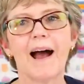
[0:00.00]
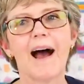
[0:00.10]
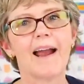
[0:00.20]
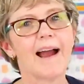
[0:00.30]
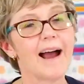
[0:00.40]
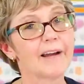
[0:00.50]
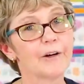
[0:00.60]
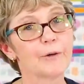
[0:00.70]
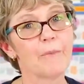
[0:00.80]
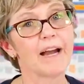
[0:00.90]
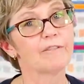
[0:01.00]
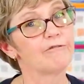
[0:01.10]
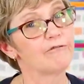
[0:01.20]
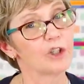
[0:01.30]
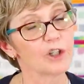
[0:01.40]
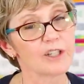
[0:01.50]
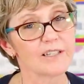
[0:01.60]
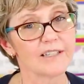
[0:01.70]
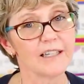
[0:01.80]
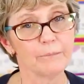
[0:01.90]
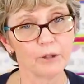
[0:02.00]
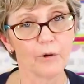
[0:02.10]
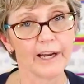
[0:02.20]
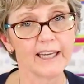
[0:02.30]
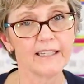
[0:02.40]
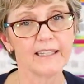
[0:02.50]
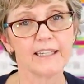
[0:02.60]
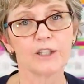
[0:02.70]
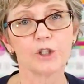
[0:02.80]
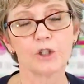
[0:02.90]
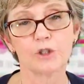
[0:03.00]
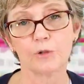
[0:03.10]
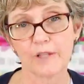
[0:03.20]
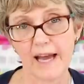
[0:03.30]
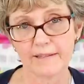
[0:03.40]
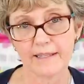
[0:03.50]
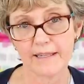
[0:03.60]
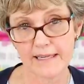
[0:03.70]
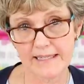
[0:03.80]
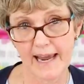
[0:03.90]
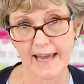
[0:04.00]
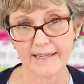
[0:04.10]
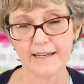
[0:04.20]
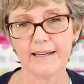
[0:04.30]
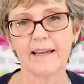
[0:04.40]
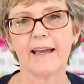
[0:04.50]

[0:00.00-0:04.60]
I hired my first employee in two thousand ten,